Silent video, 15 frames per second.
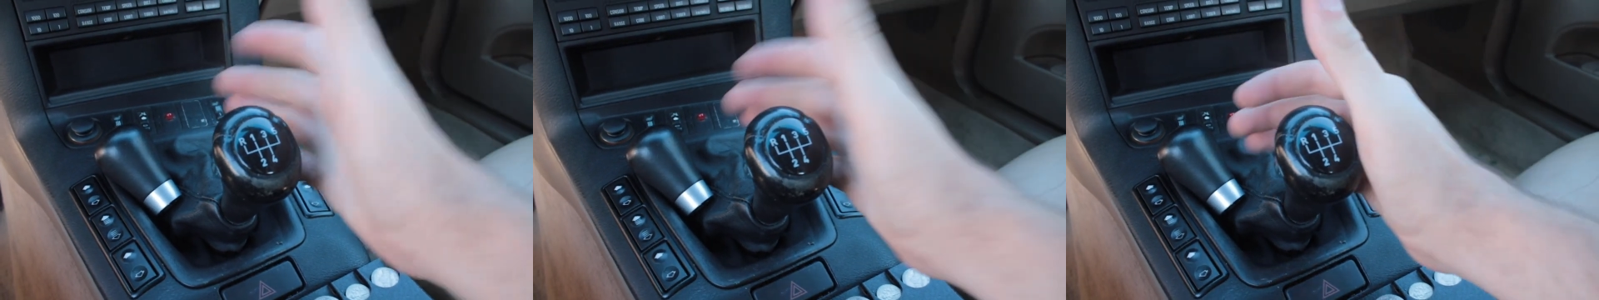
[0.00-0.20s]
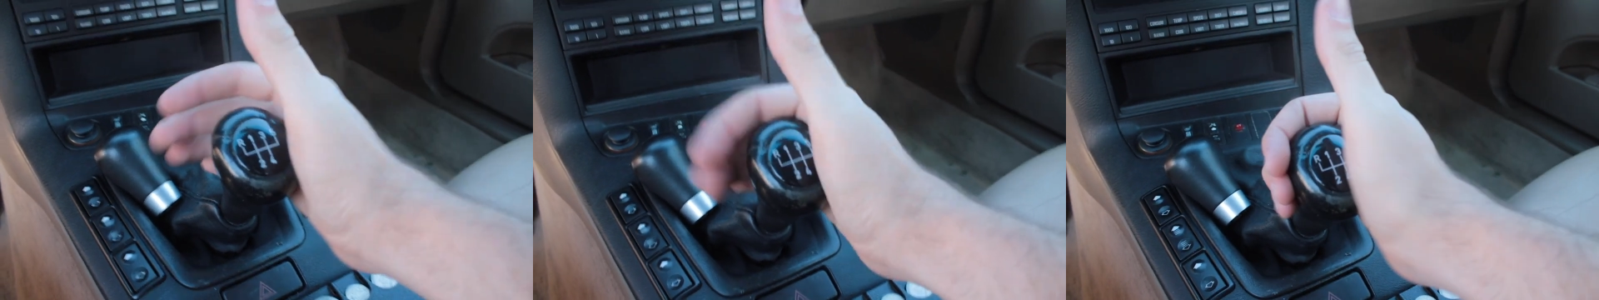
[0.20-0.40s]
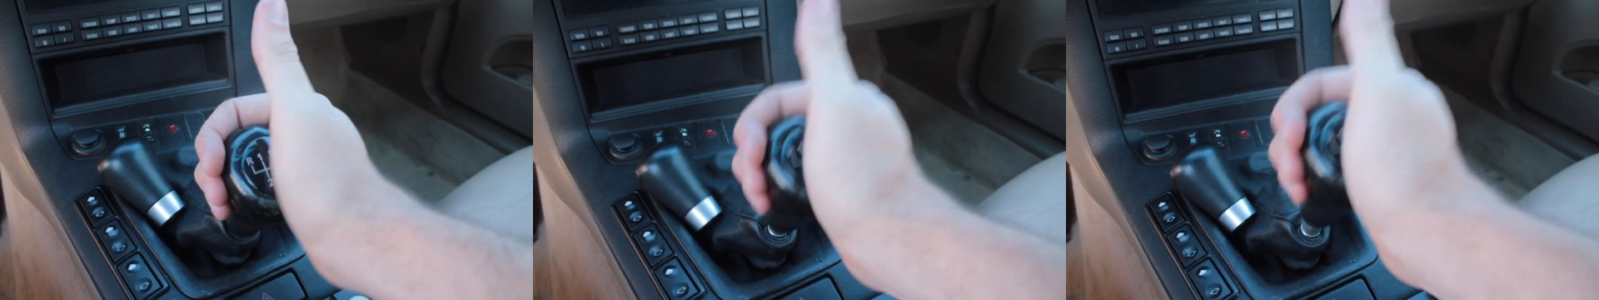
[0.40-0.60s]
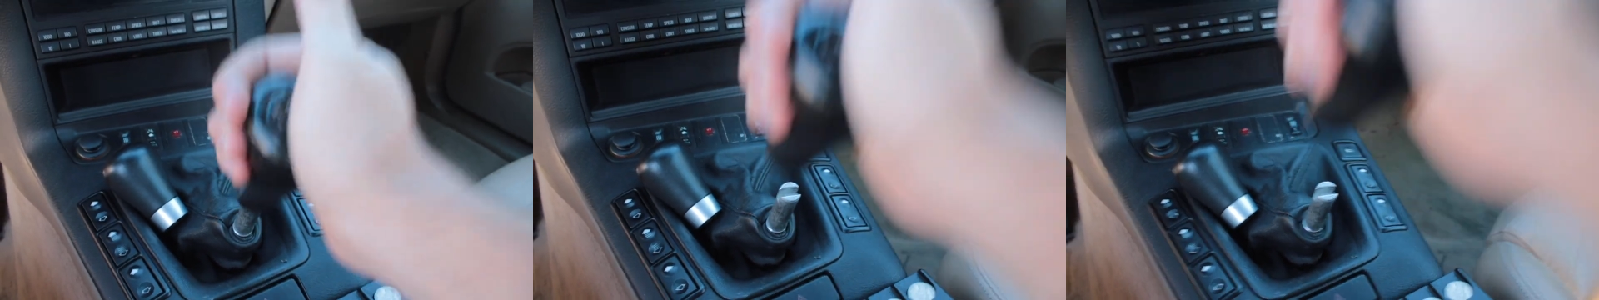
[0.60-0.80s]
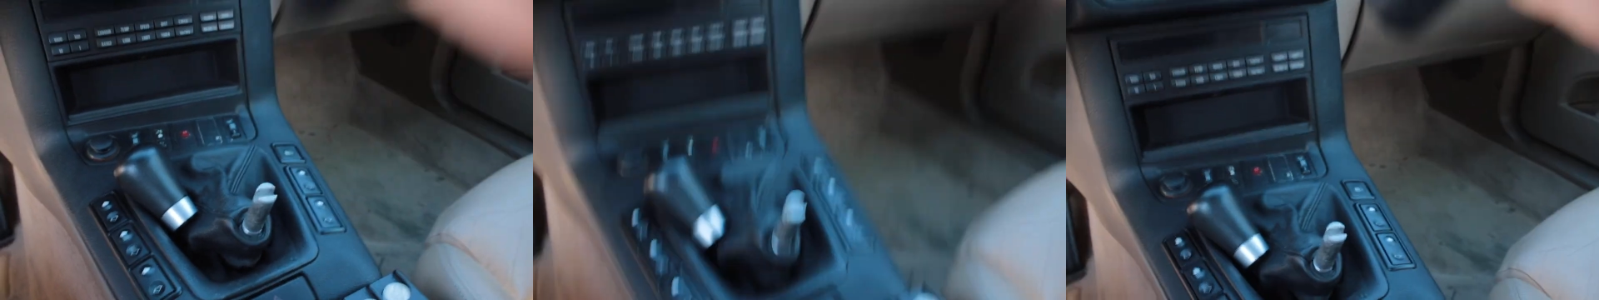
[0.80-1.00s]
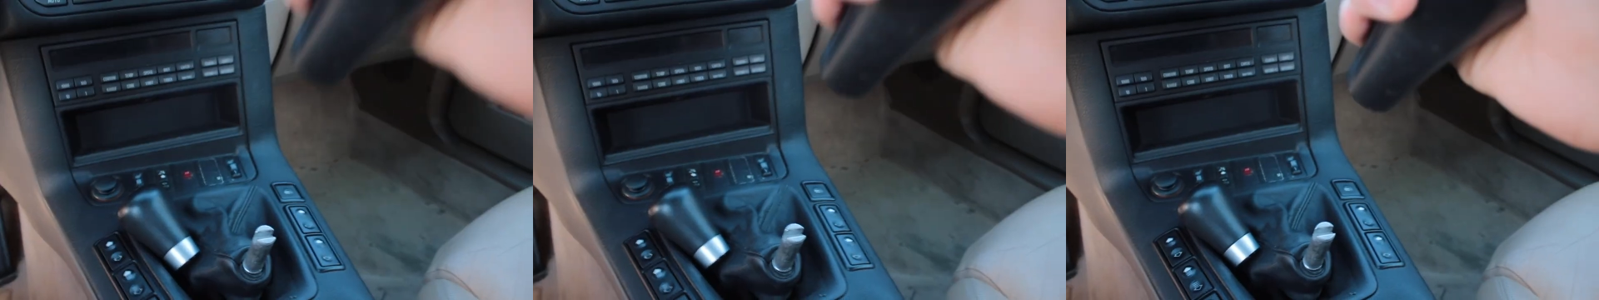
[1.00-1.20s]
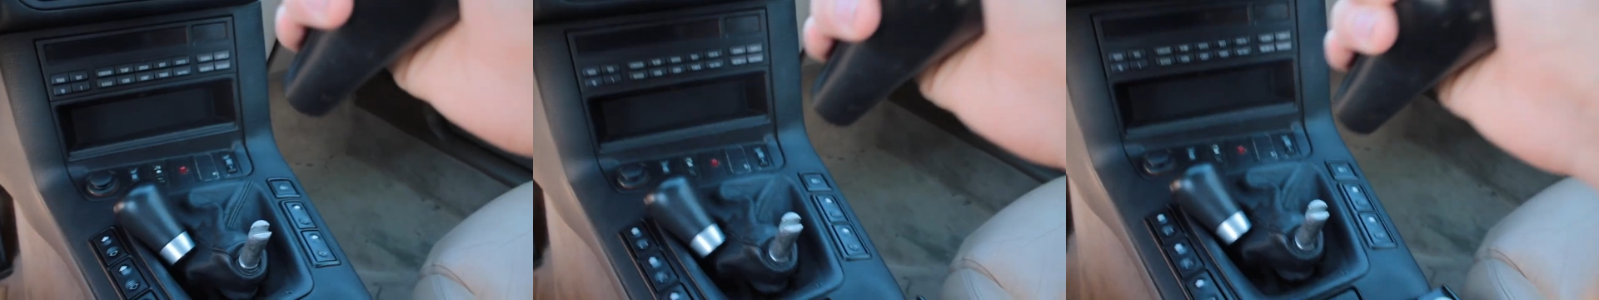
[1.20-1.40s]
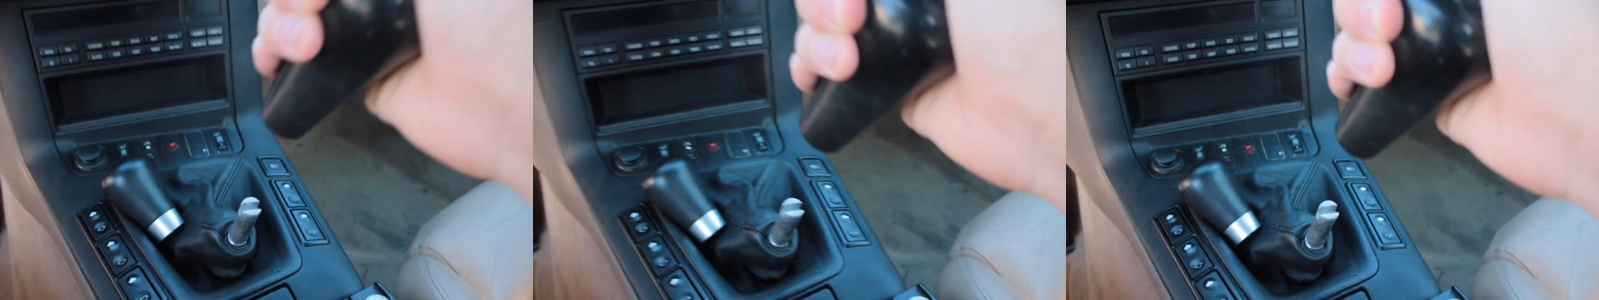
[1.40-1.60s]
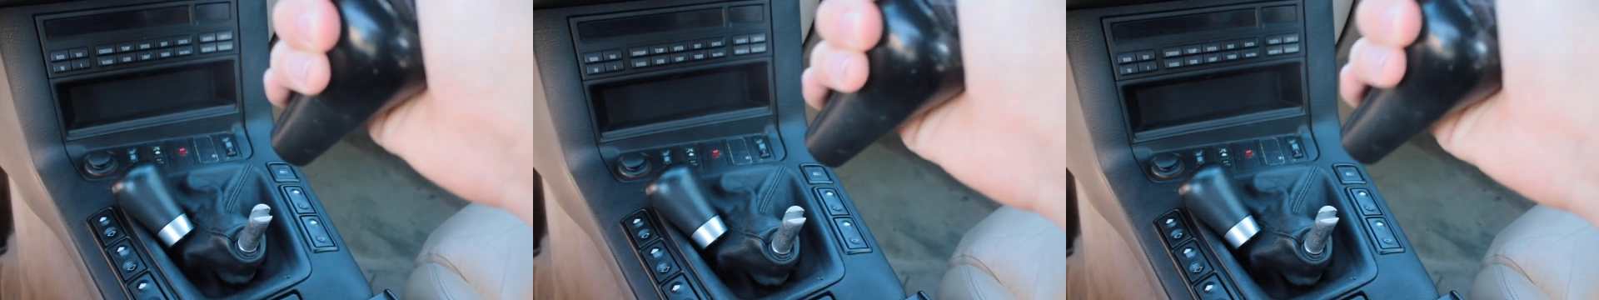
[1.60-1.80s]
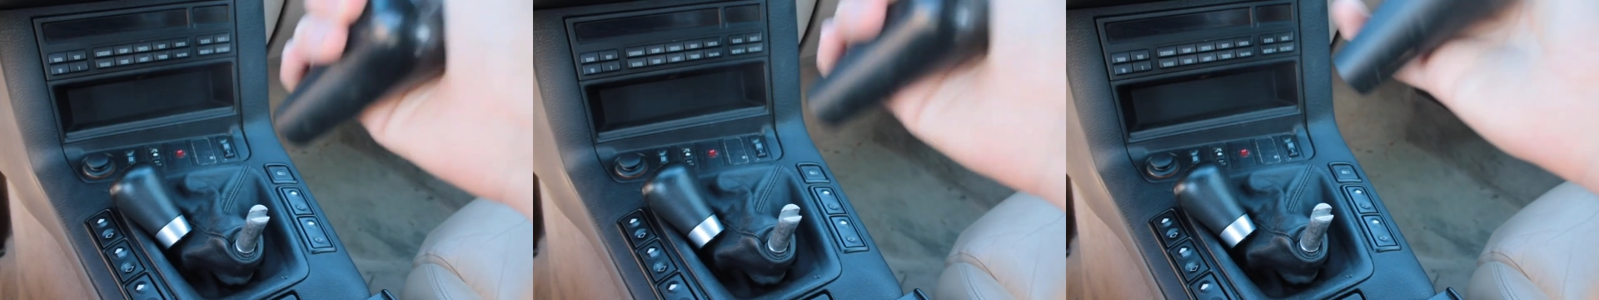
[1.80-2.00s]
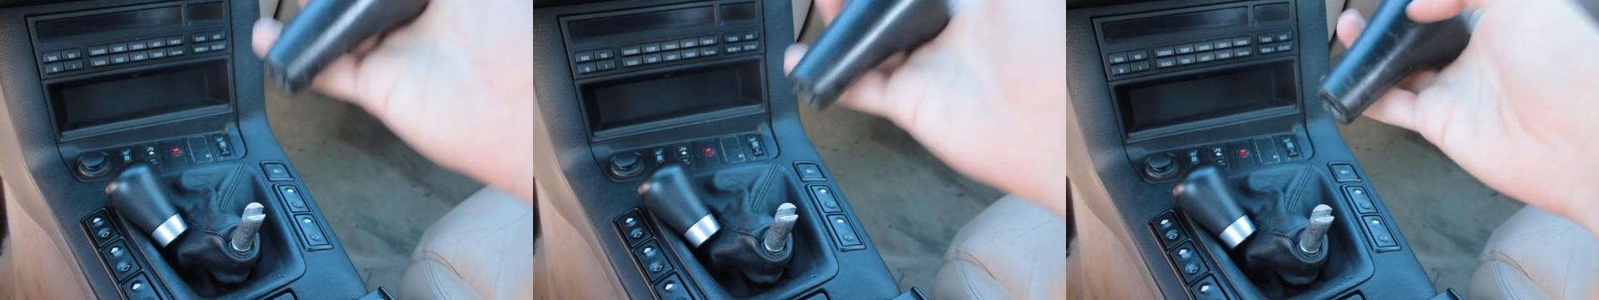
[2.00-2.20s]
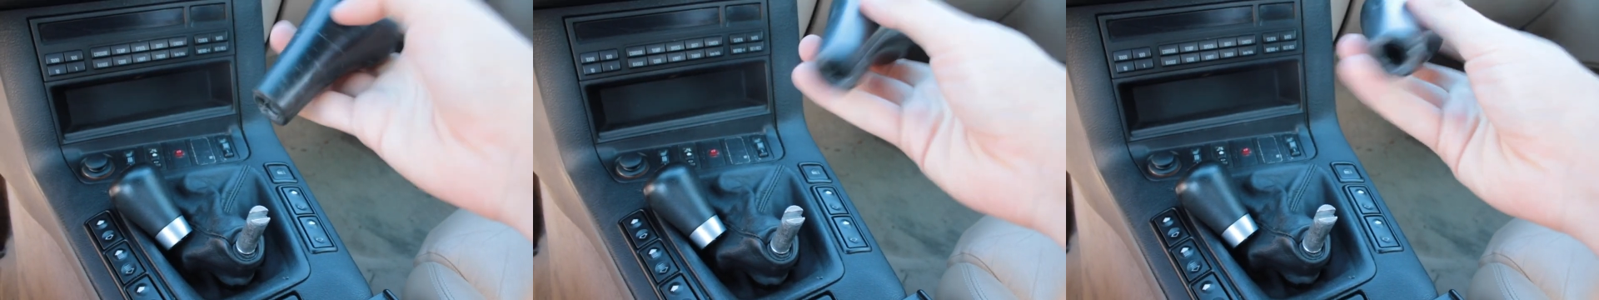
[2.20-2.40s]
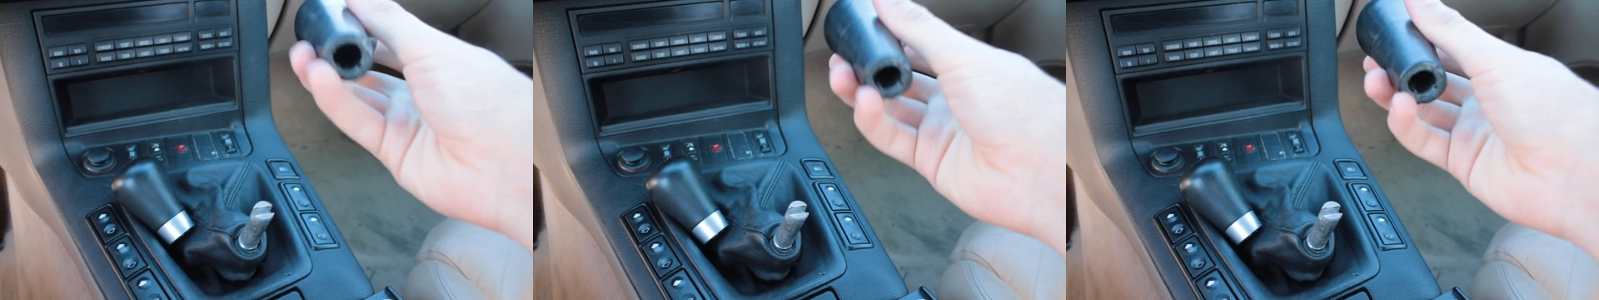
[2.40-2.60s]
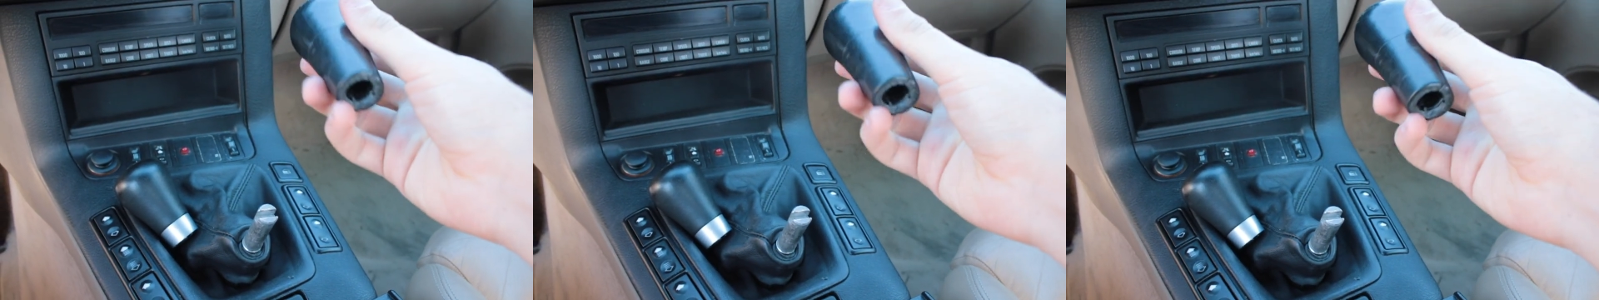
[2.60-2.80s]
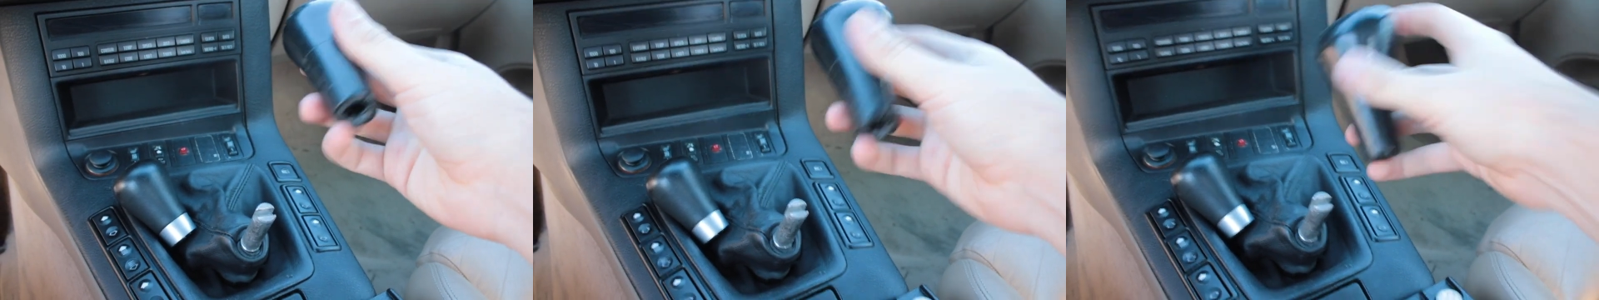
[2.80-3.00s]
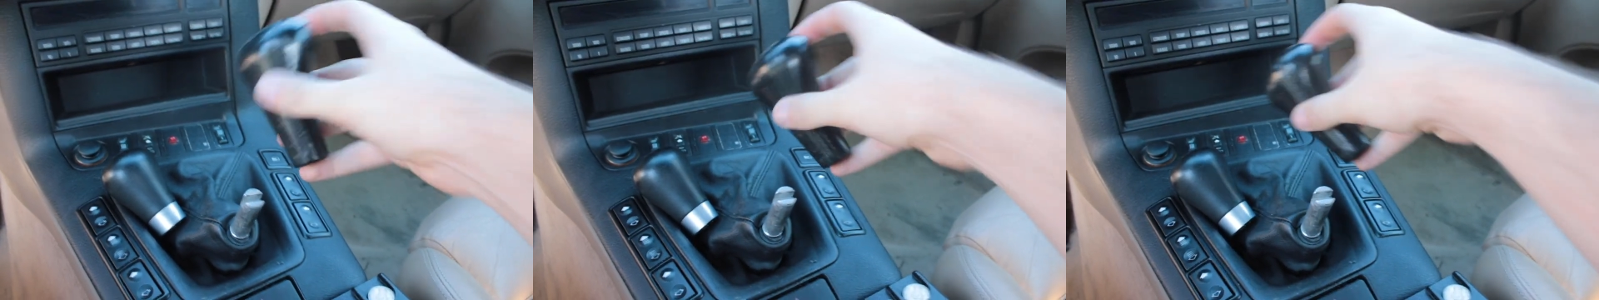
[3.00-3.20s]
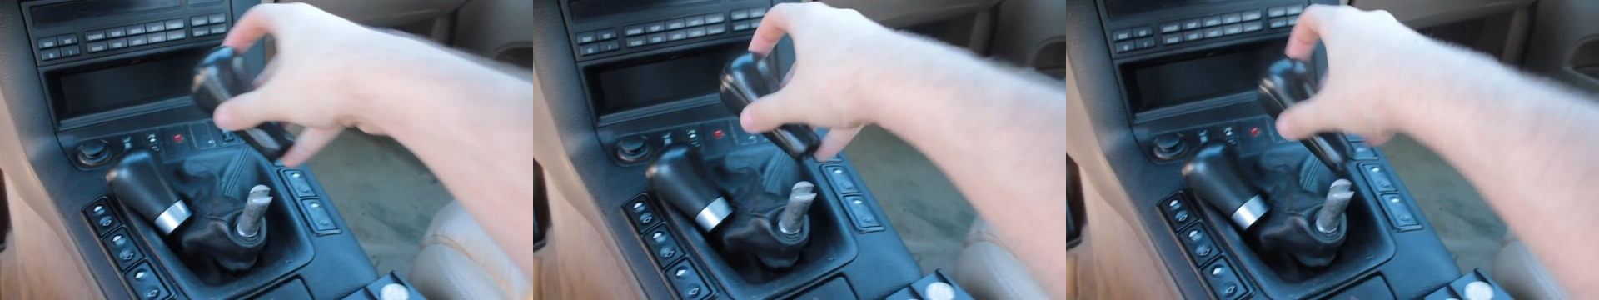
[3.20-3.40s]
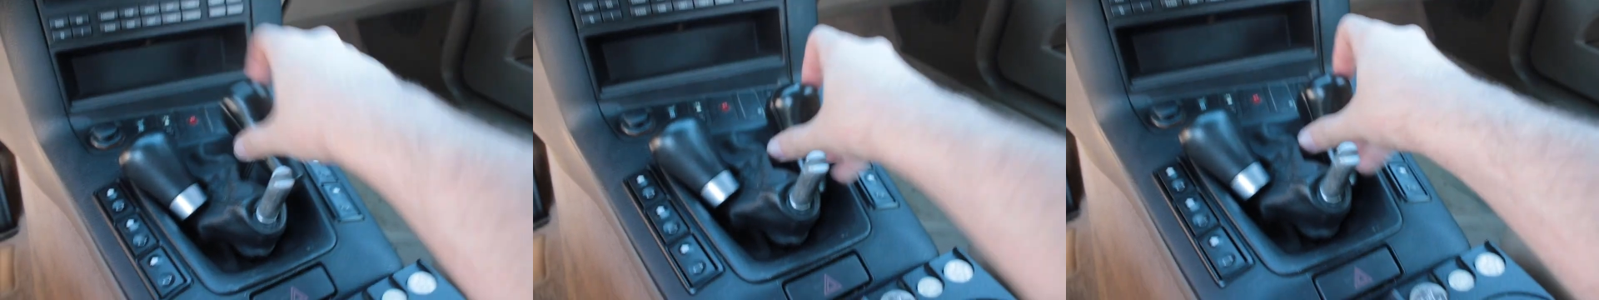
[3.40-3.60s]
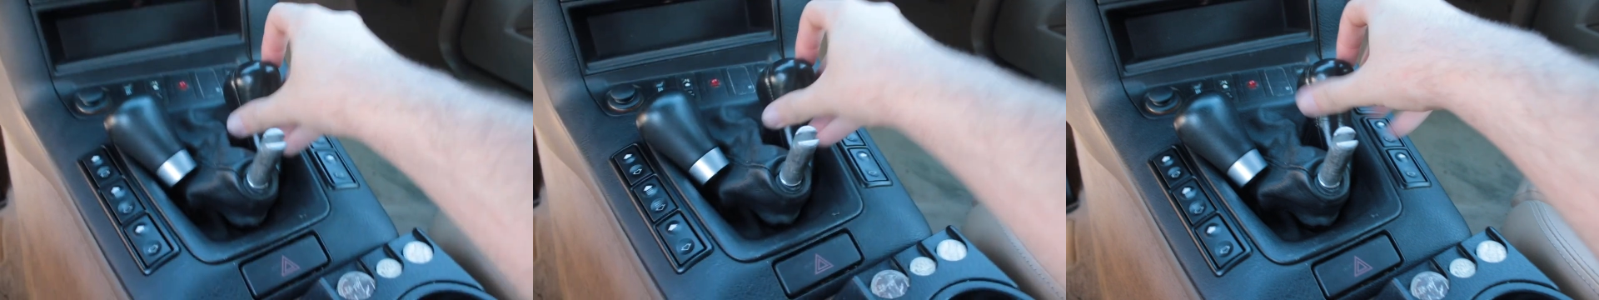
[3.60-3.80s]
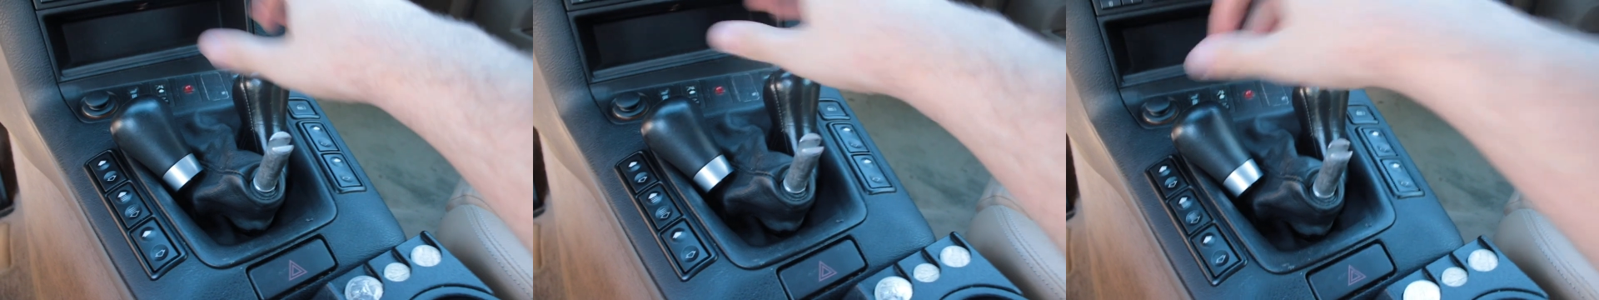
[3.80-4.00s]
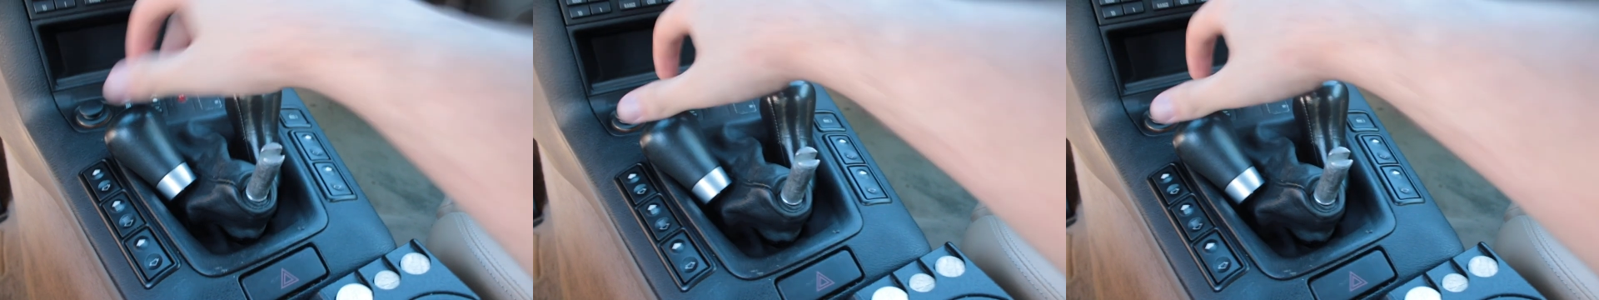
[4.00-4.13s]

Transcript: No face is visible, so there are no lips to read.